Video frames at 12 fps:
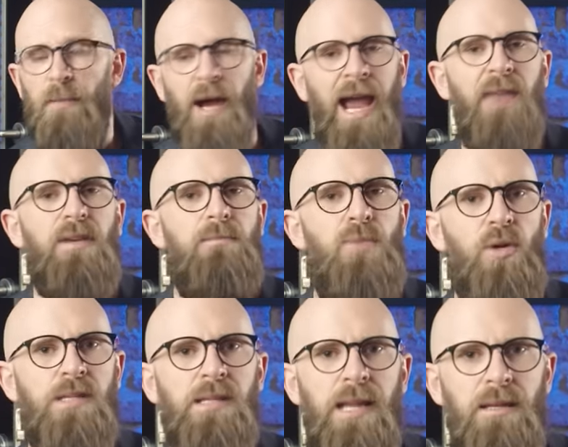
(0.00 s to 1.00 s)
By having
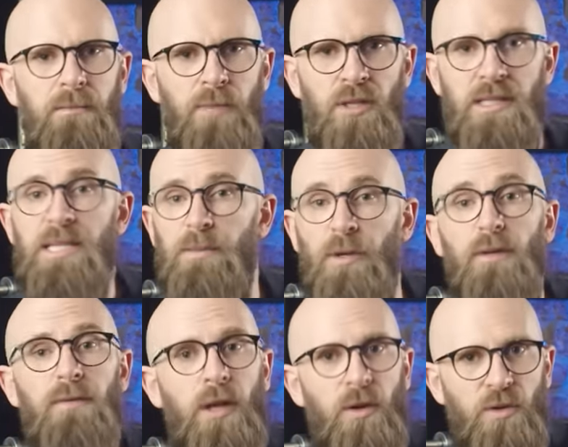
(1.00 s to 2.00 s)
more slender bodies built
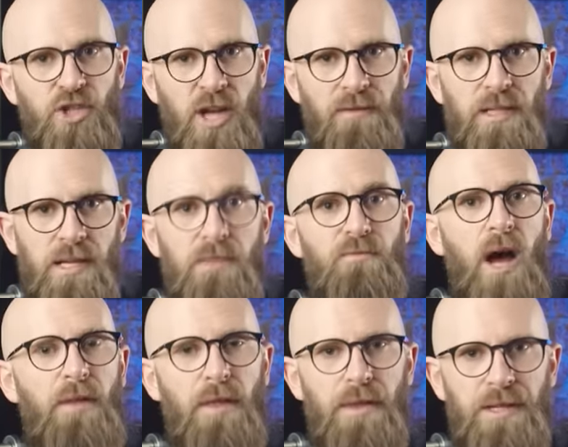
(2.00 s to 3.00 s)
for longevity
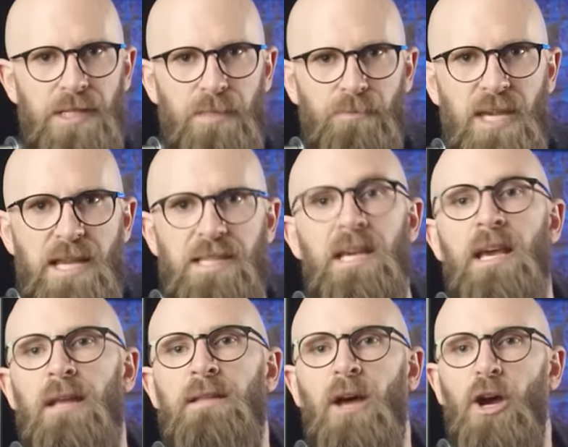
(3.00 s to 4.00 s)
rather than speed,
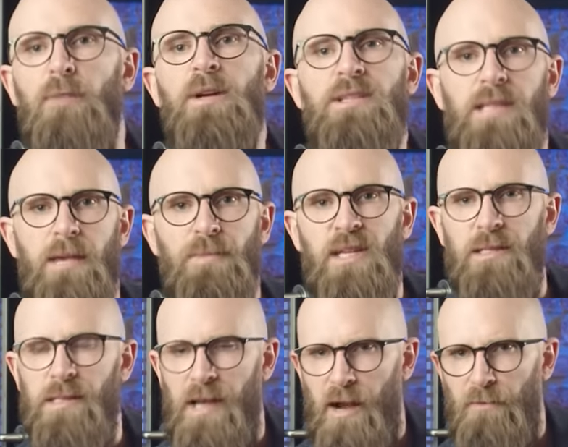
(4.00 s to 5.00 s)
the Homo
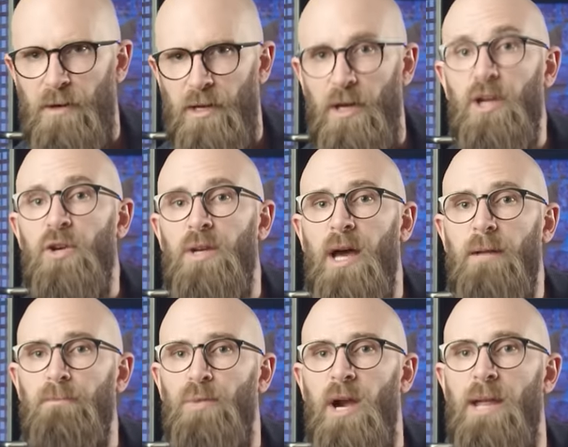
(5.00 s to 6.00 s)
sapiens in Africa could
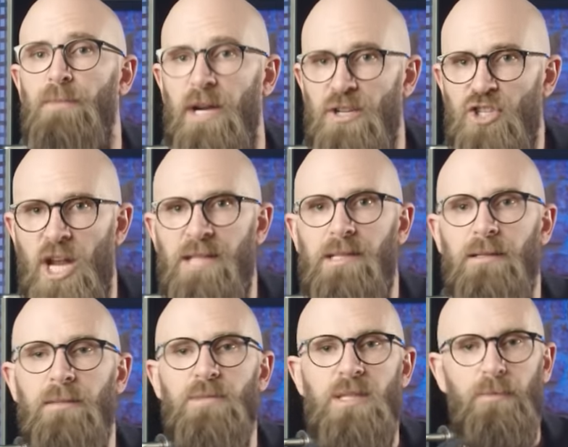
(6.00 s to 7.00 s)
hunt prey by chasing
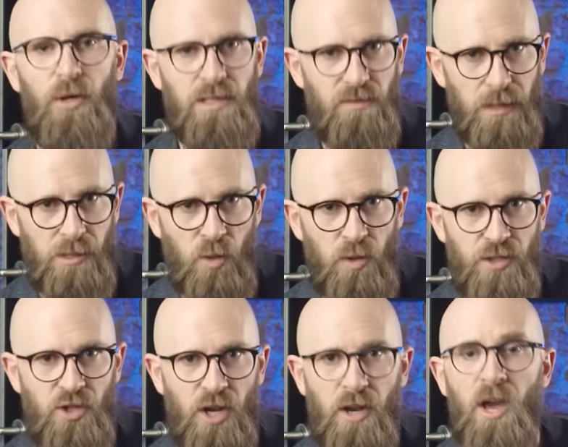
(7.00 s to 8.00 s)
them to the point of
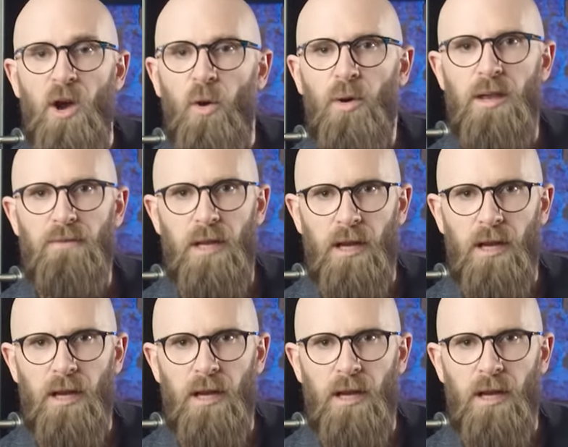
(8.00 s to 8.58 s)
exhaustion or even